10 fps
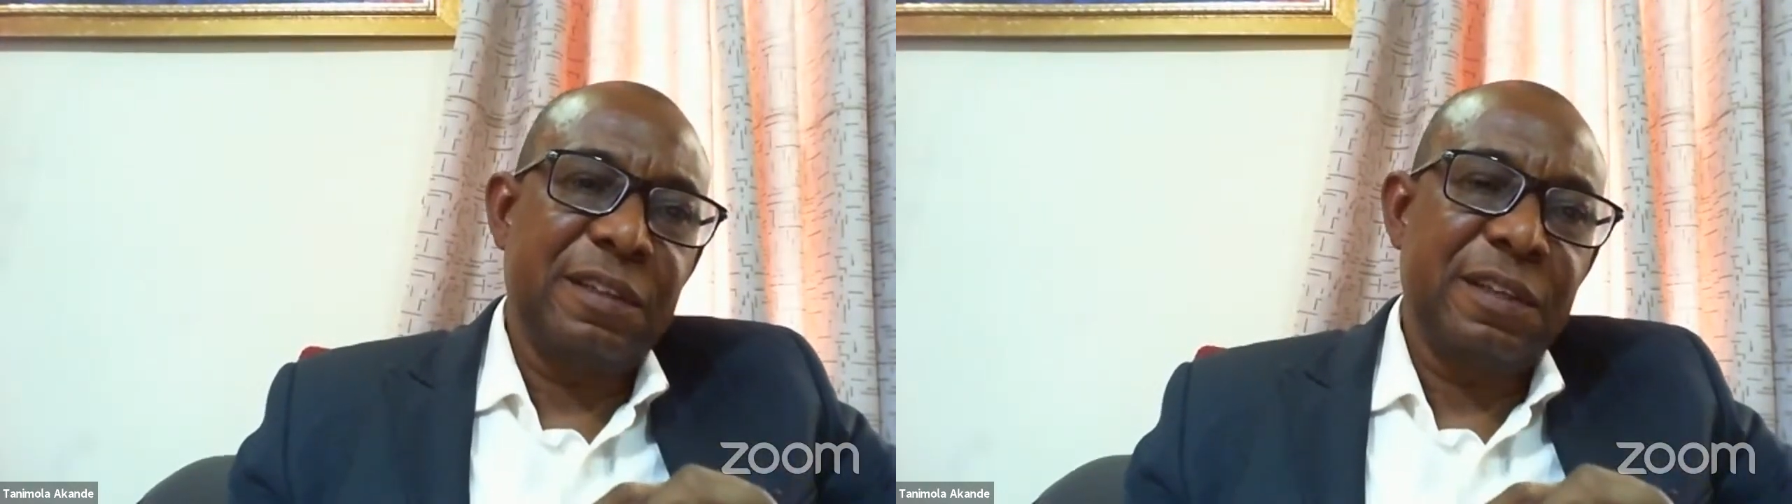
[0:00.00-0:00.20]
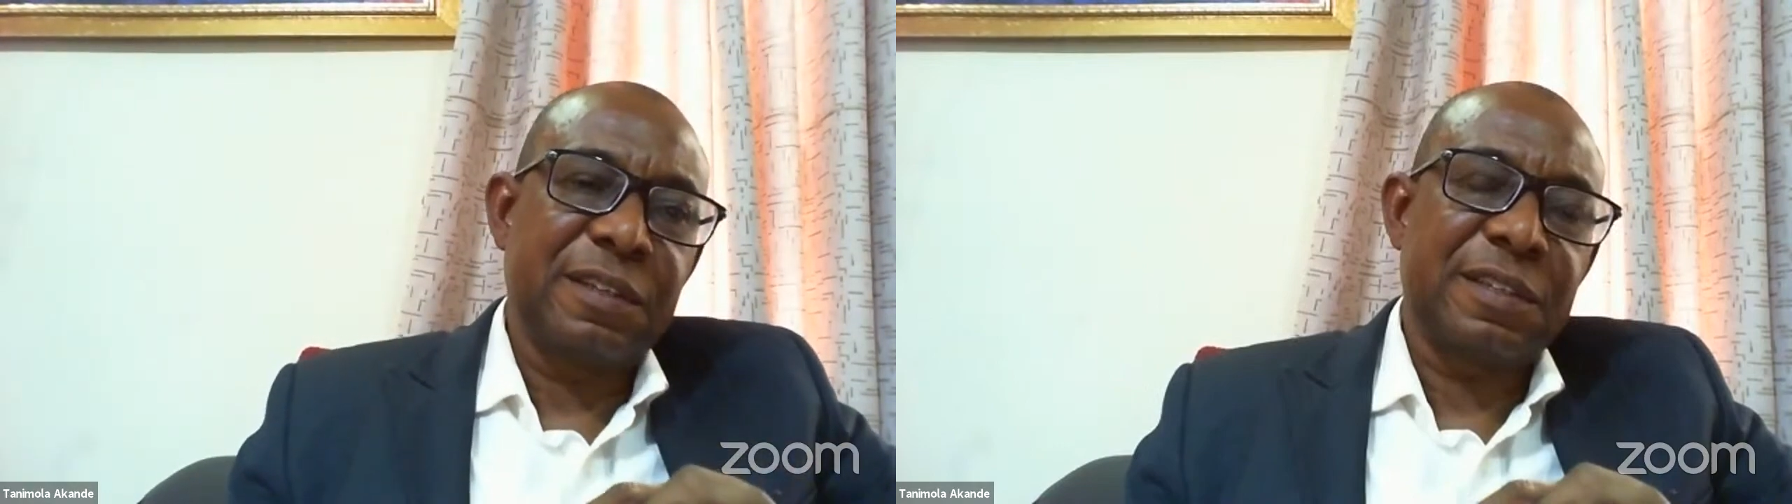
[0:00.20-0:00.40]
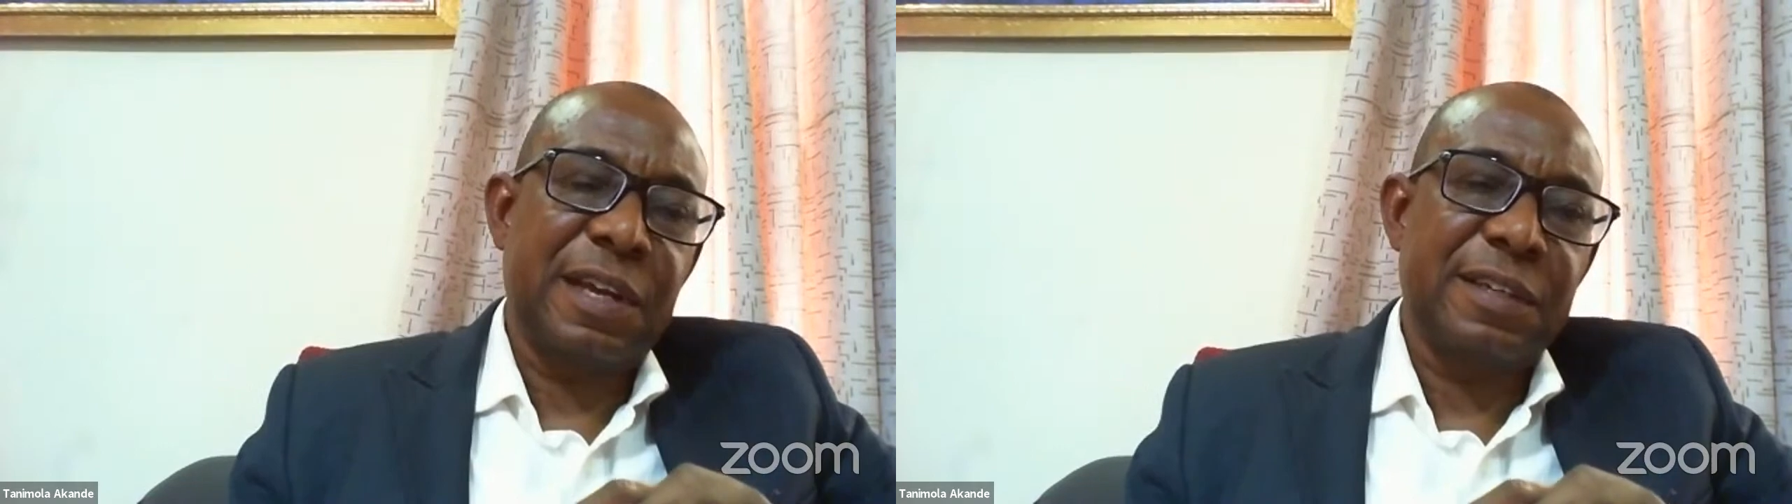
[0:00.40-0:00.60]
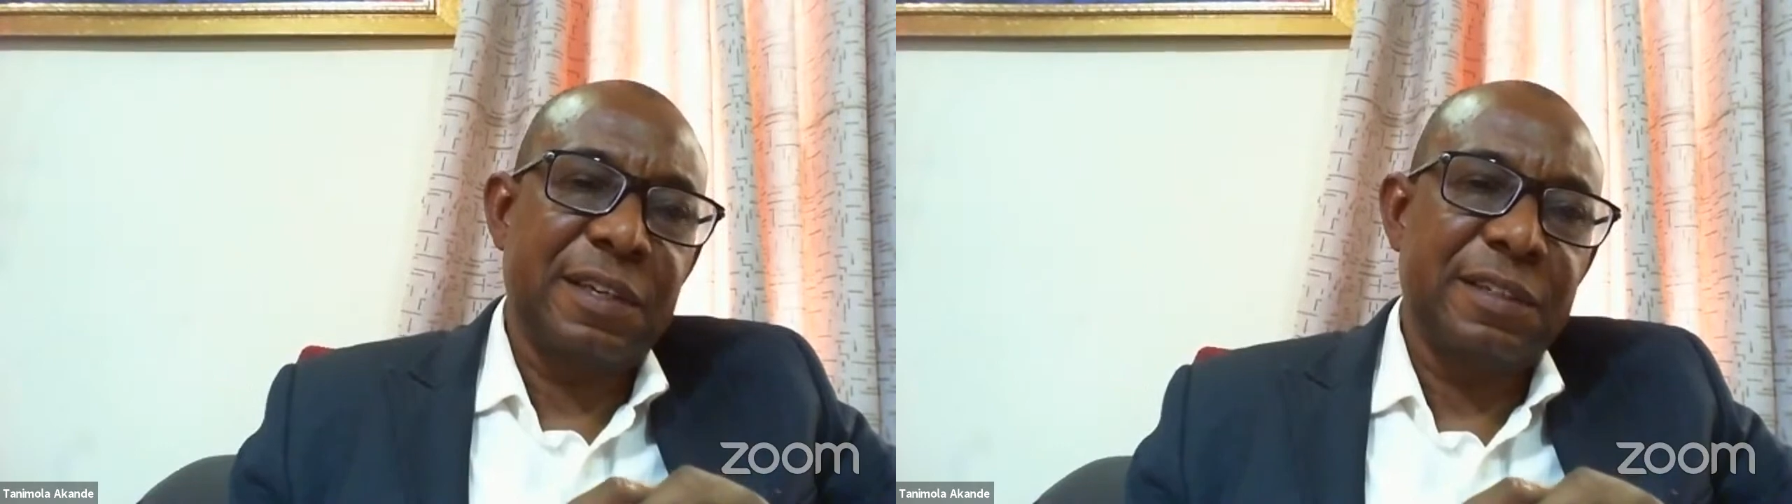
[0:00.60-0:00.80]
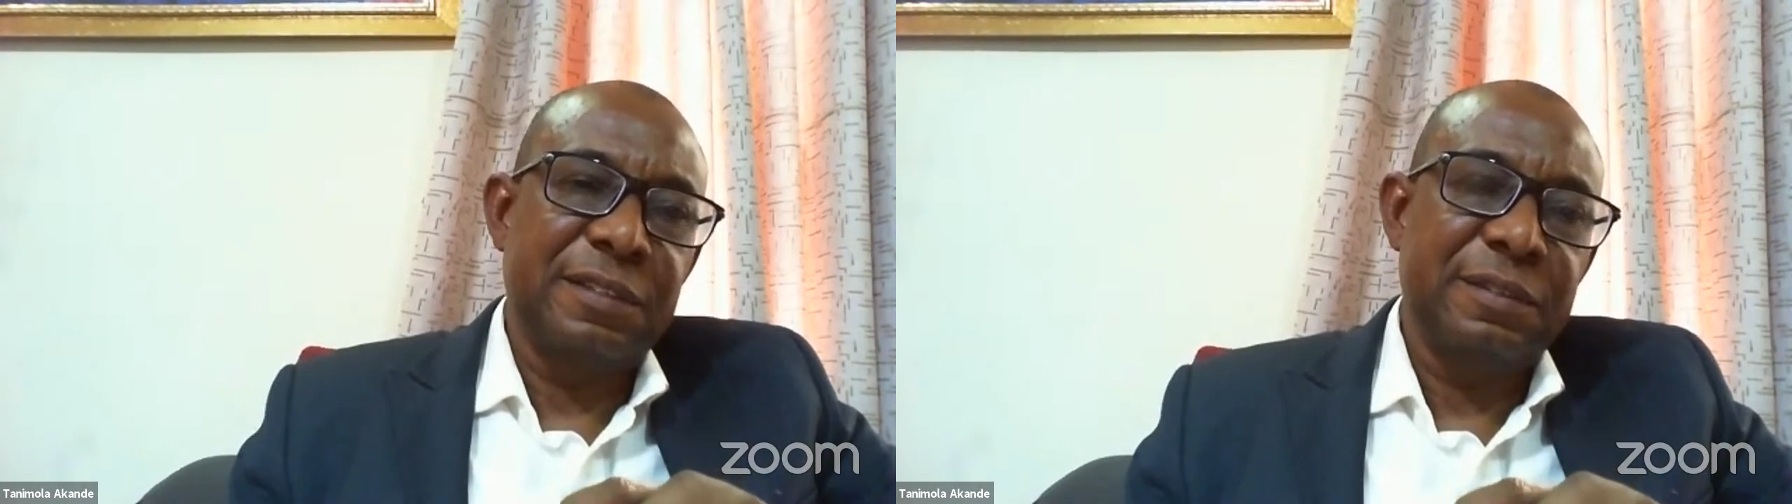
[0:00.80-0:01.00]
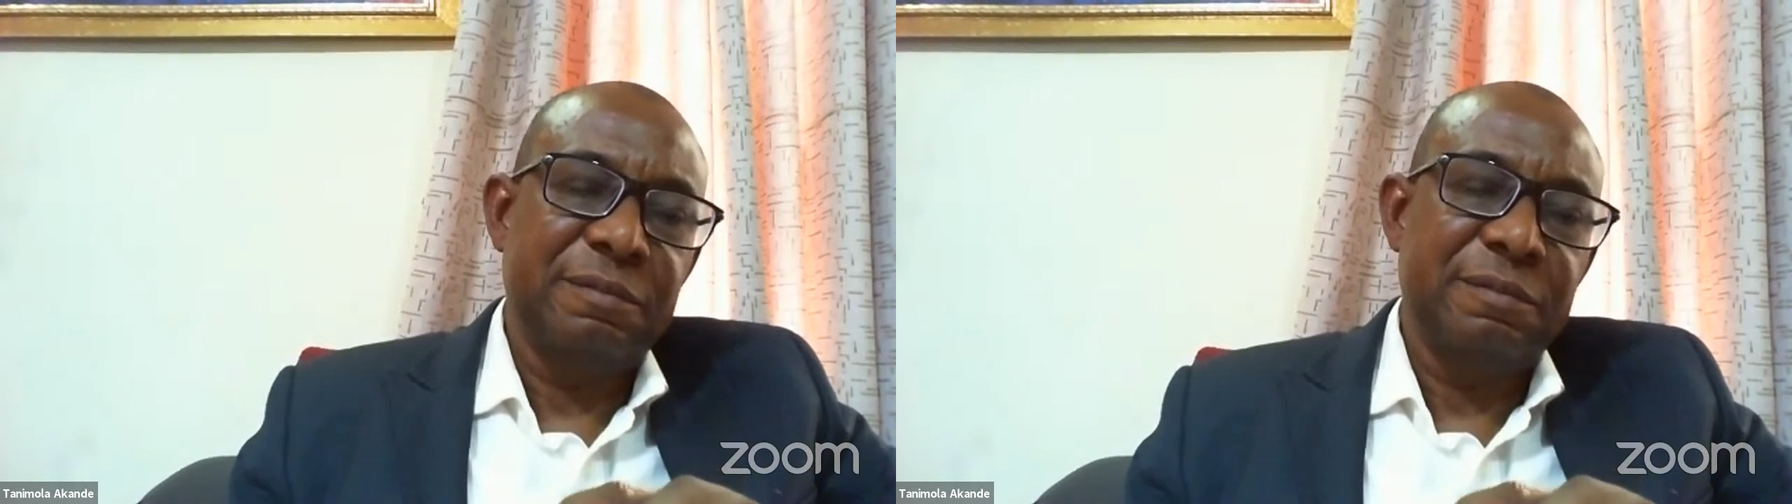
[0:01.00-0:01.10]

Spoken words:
thing started,